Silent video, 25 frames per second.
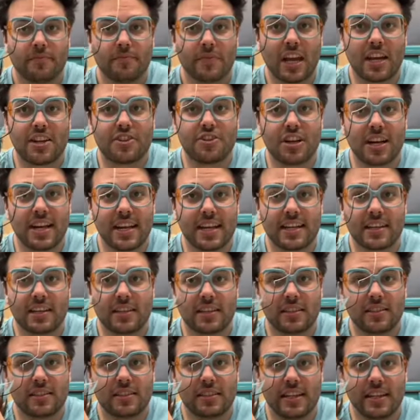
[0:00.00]
a
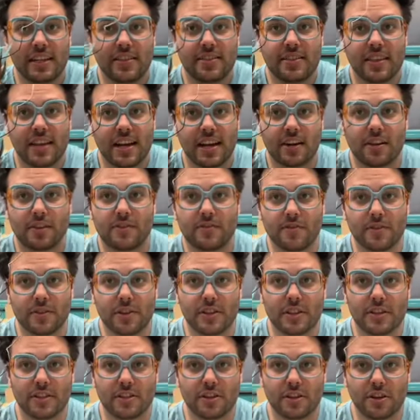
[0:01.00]
channel in there for
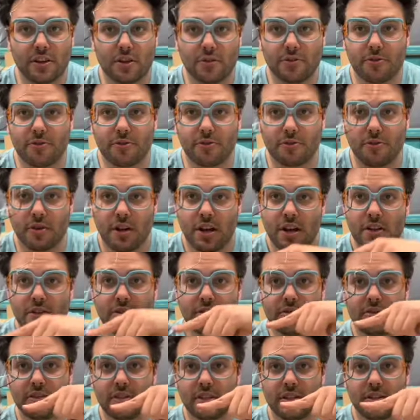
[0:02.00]
this to go through.
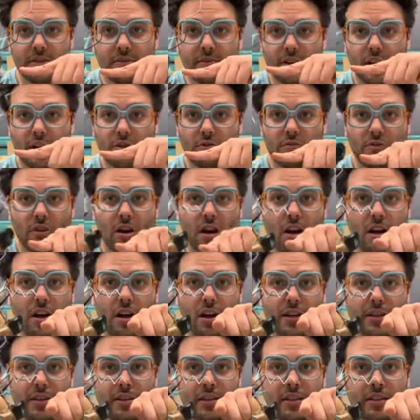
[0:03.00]
There's a
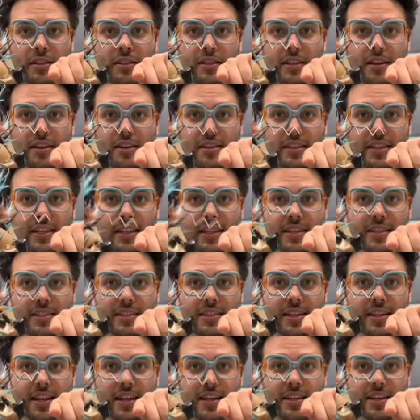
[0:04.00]
rod on the
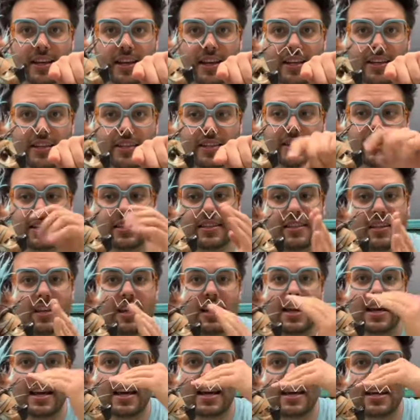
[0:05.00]
inside, and this
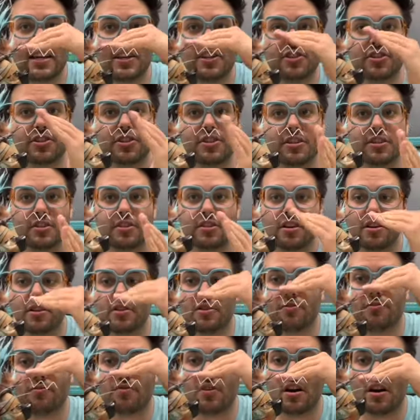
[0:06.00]
hinges on
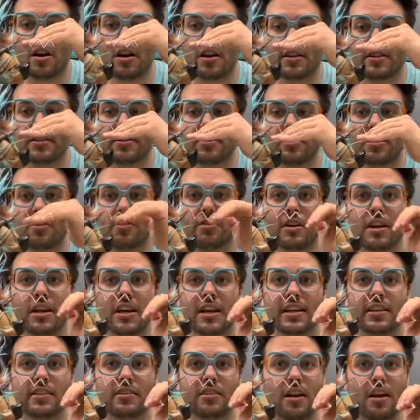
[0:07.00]
the rod, so
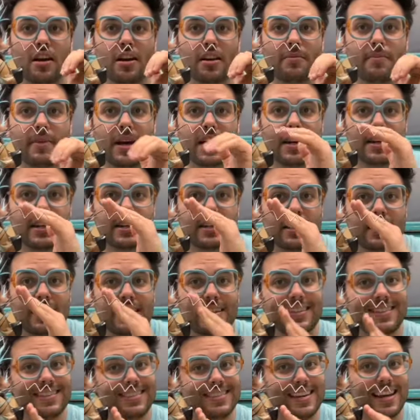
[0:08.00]
its automatic
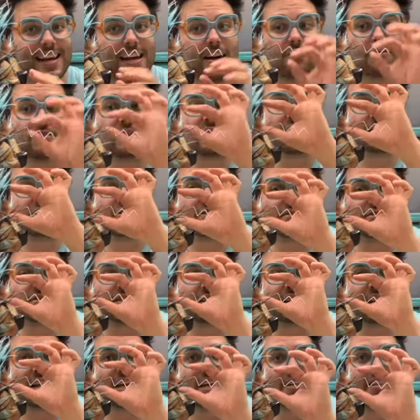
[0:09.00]
is down because there's
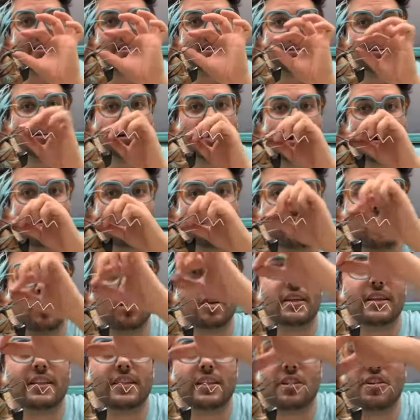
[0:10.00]
an elastic
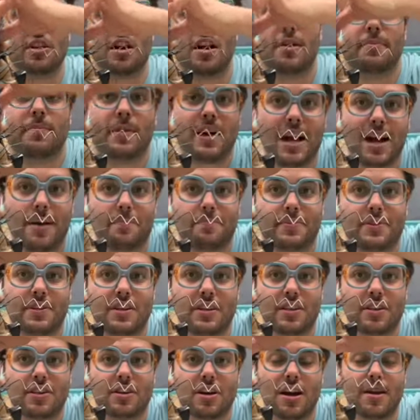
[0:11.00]
pulling the top up to
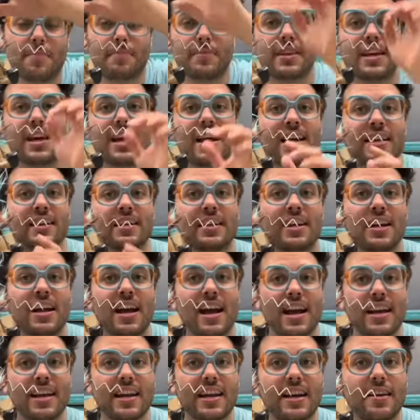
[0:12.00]
the top of the head,
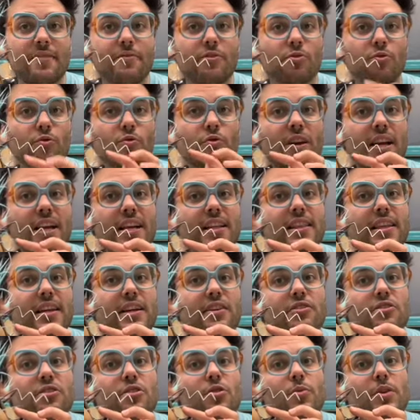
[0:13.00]
and I have a ring
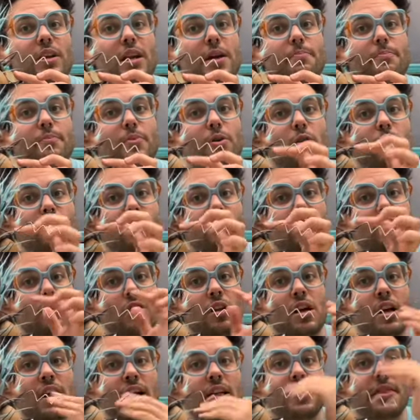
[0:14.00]
there, so when I pull
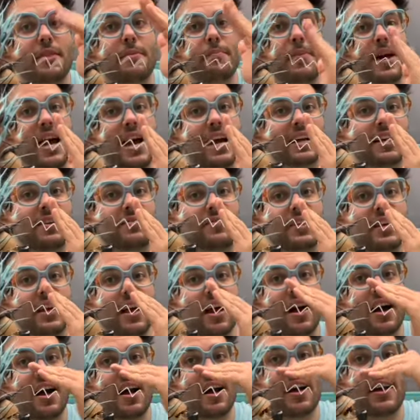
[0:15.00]
the back of the
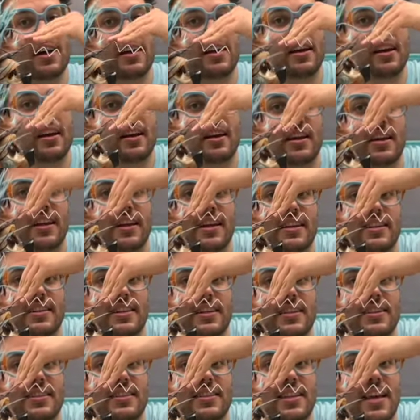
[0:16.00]
eye, it
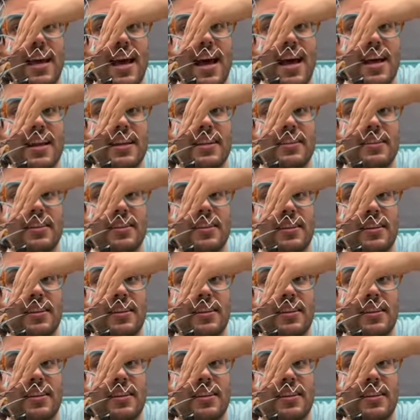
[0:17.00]
does that